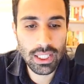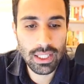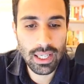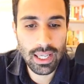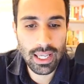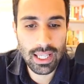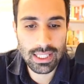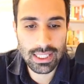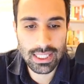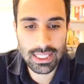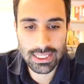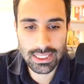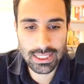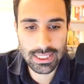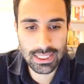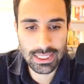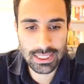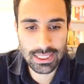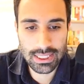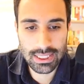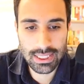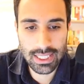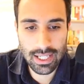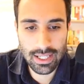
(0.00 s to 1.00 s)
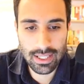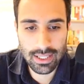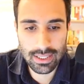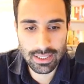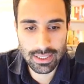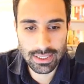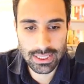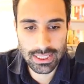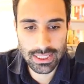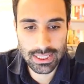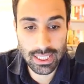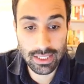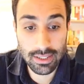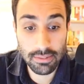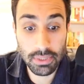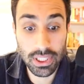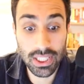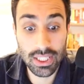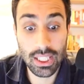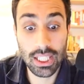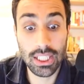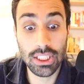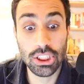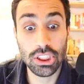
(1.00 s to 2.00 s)
and this is the
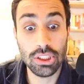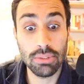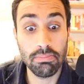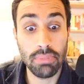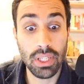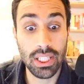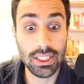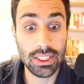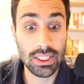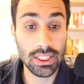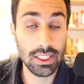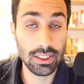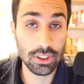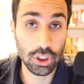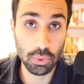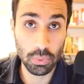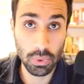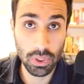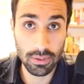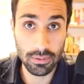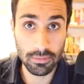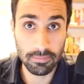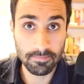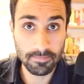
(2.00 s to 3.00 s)
sedimentation basin as well.